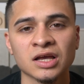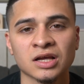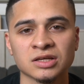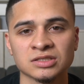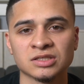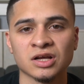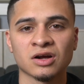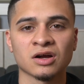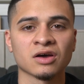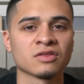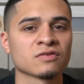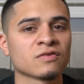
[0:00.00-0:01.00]
because there are
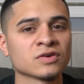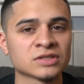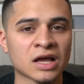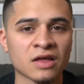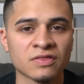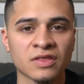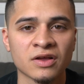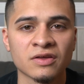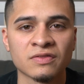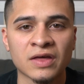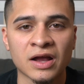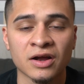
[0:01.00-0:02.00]
other phones out
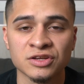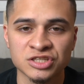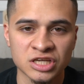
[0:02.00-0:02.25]
there that are